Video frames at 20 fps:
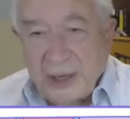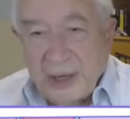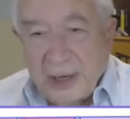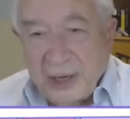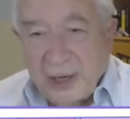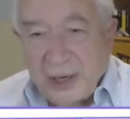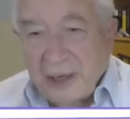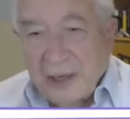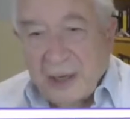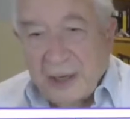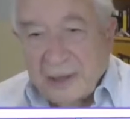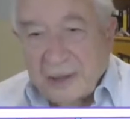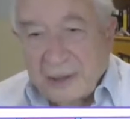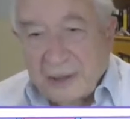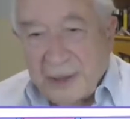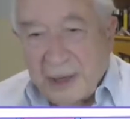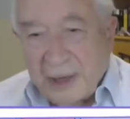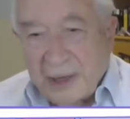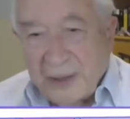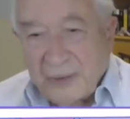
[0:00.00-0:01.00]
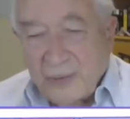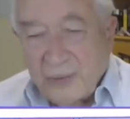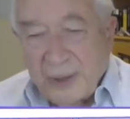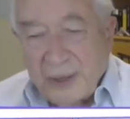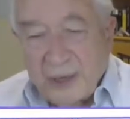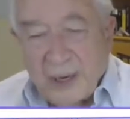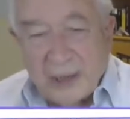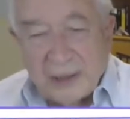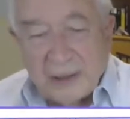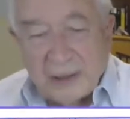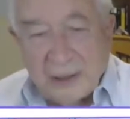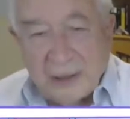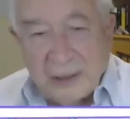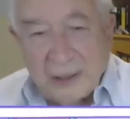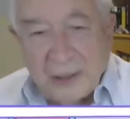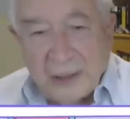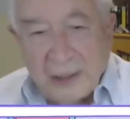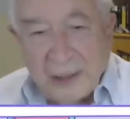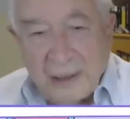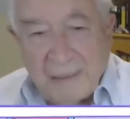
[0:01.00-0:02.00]
And later on, we got
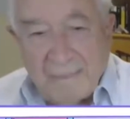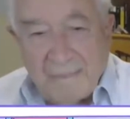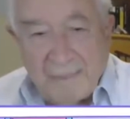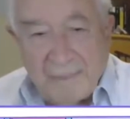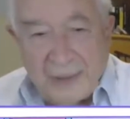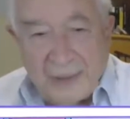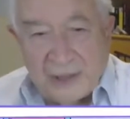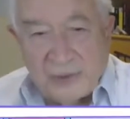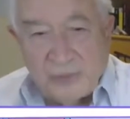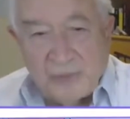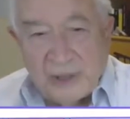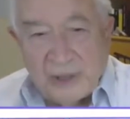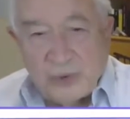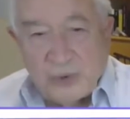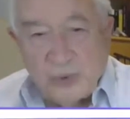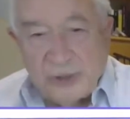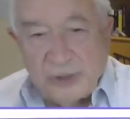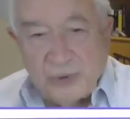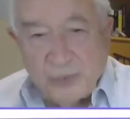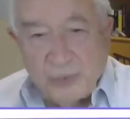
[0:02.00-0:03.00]
as much as